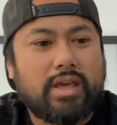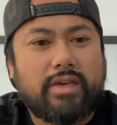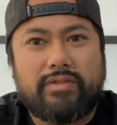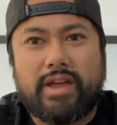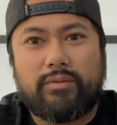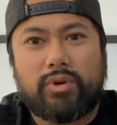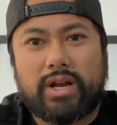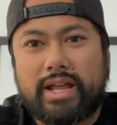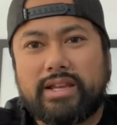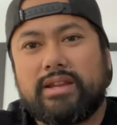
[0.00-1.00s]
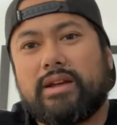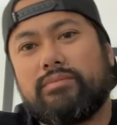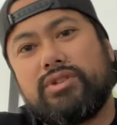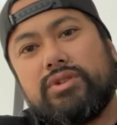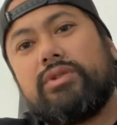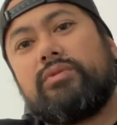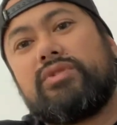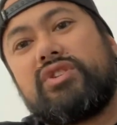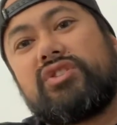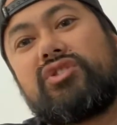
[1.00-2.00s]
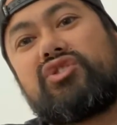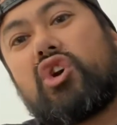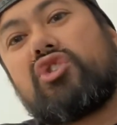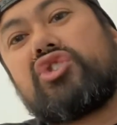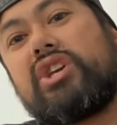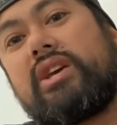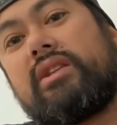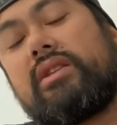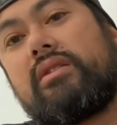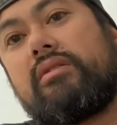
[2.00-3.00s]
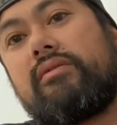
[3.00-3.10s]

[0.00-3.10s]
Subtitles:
Then what I ended up doing was just charging it